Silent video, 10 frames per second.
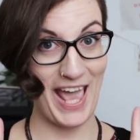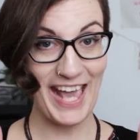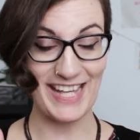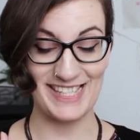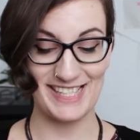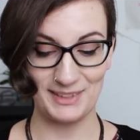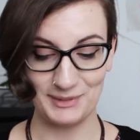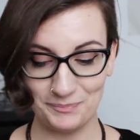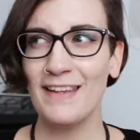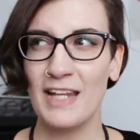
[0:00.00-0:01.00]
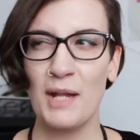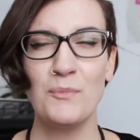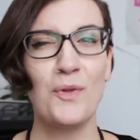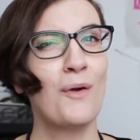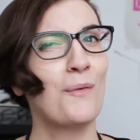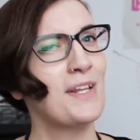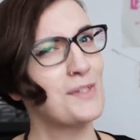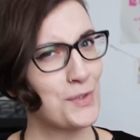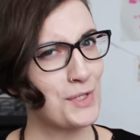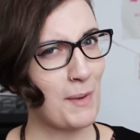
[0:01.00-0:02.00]
ace. One thing that I'm not quite
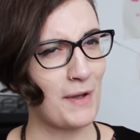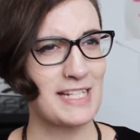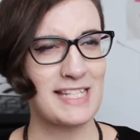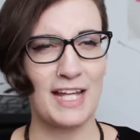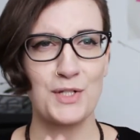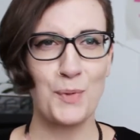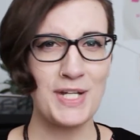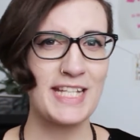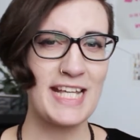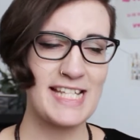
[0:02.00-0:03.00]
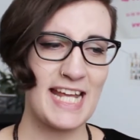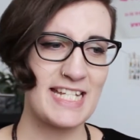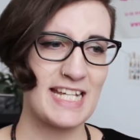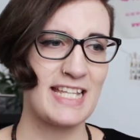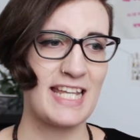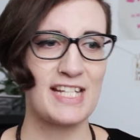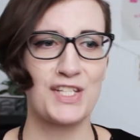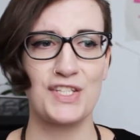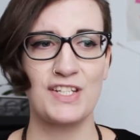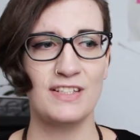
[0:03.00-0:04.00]
so sure about is that 20 years later there's
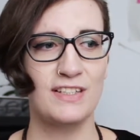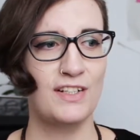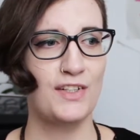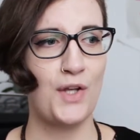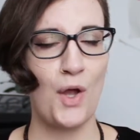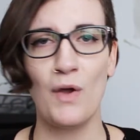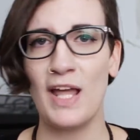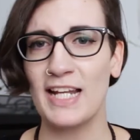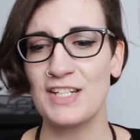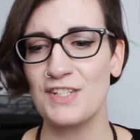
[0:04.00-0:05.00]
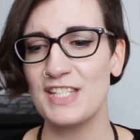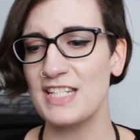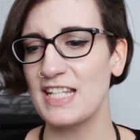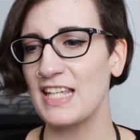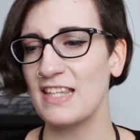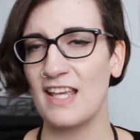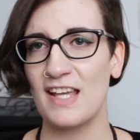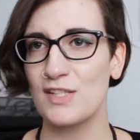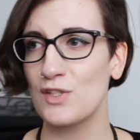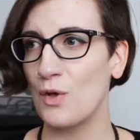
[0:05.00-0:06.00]
still no electricity,
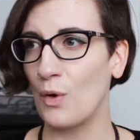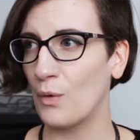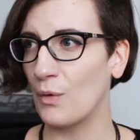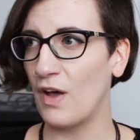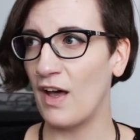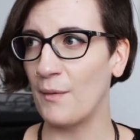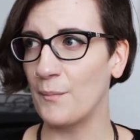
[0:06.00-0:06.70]
there's no